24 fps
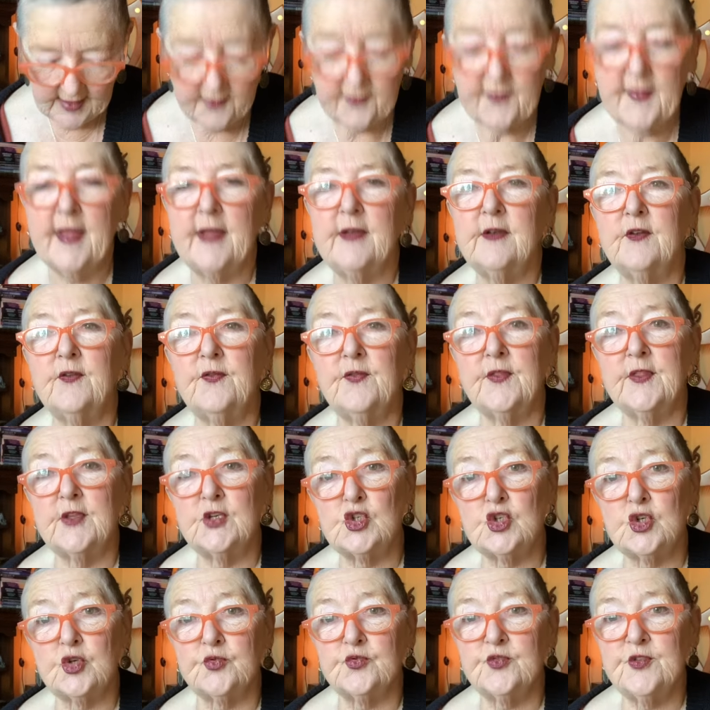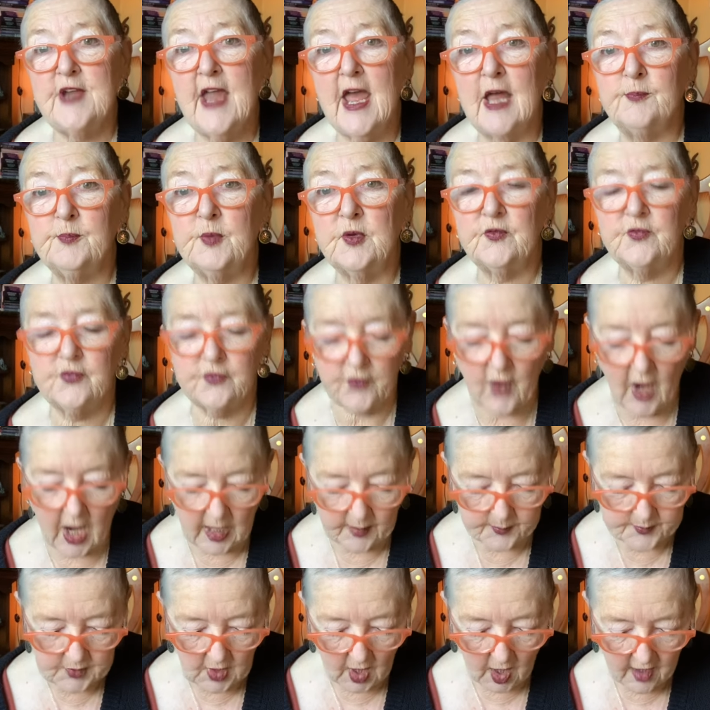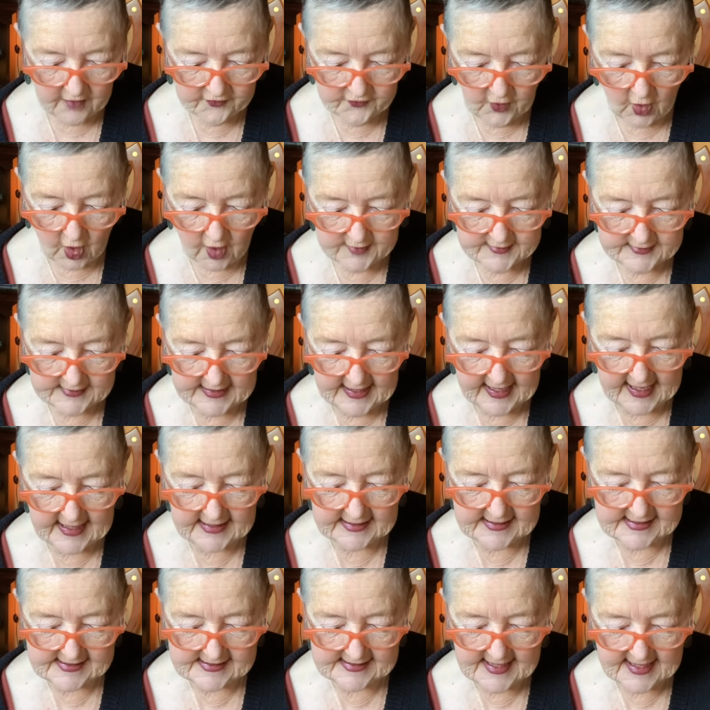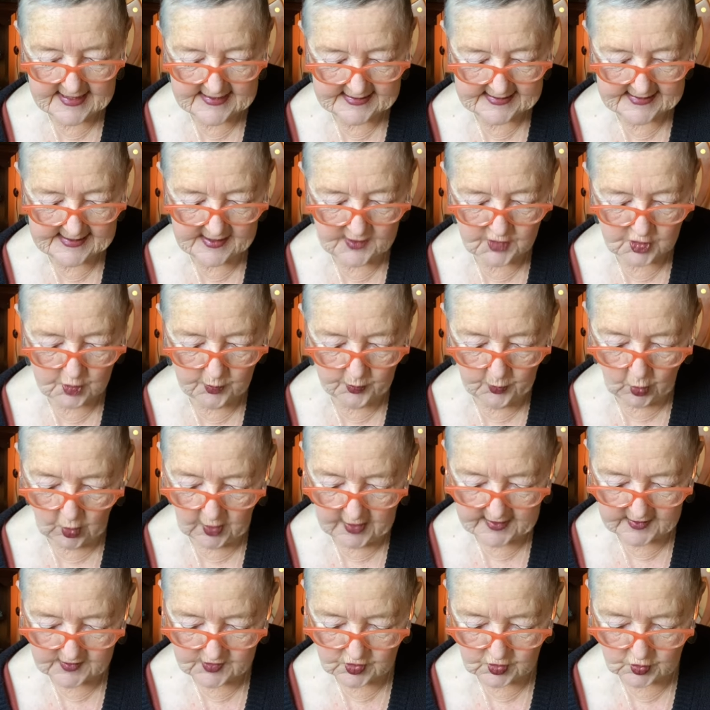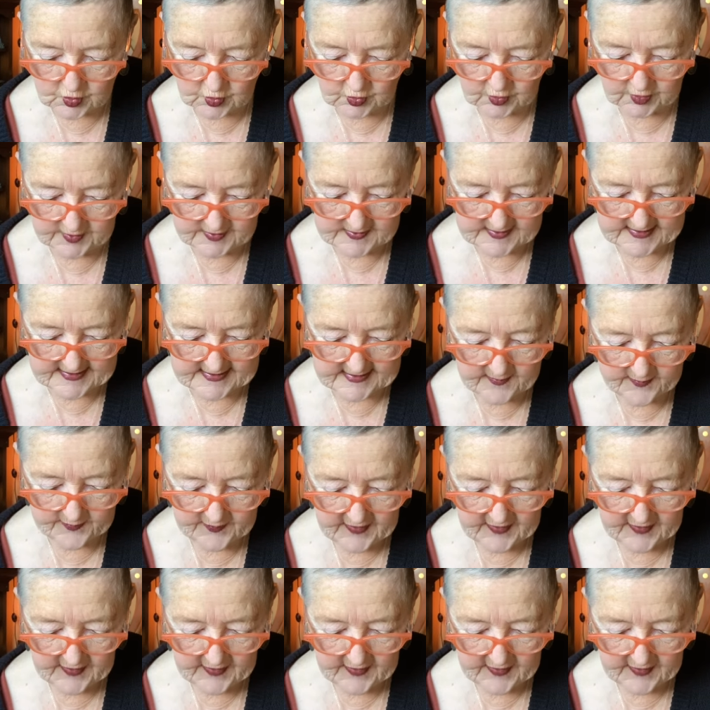that the children had been fobbed off on nannies and sent to boarding schools.